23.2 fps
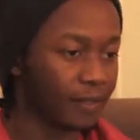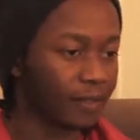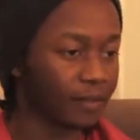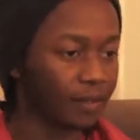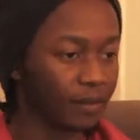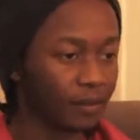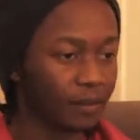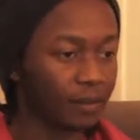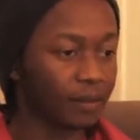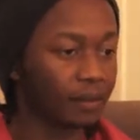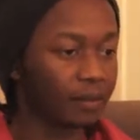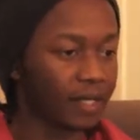
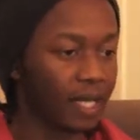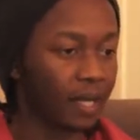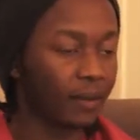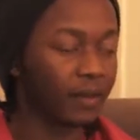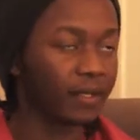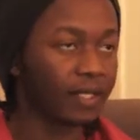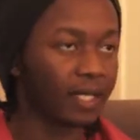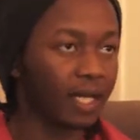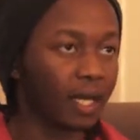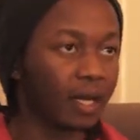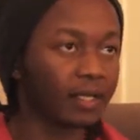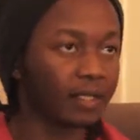So that
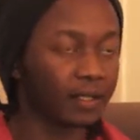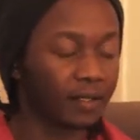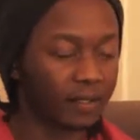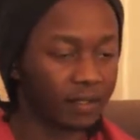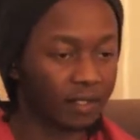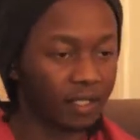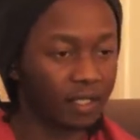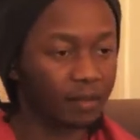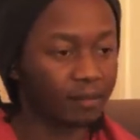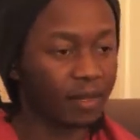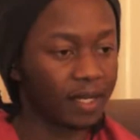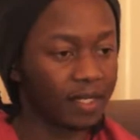was how I
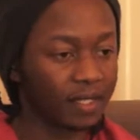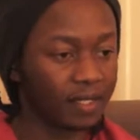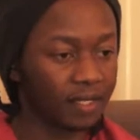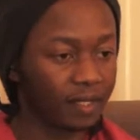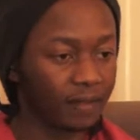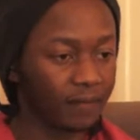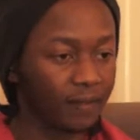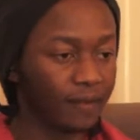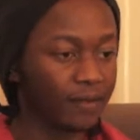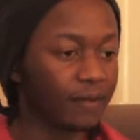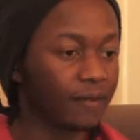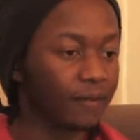sustained
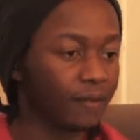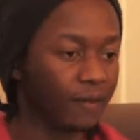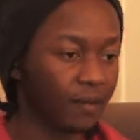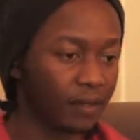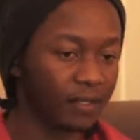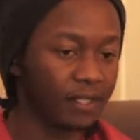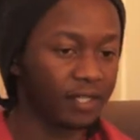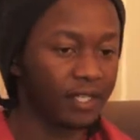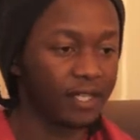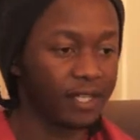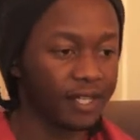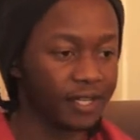myself for the
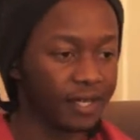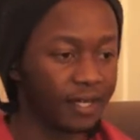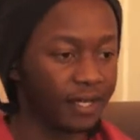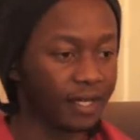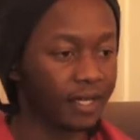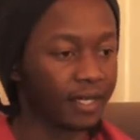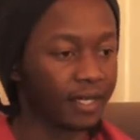first year.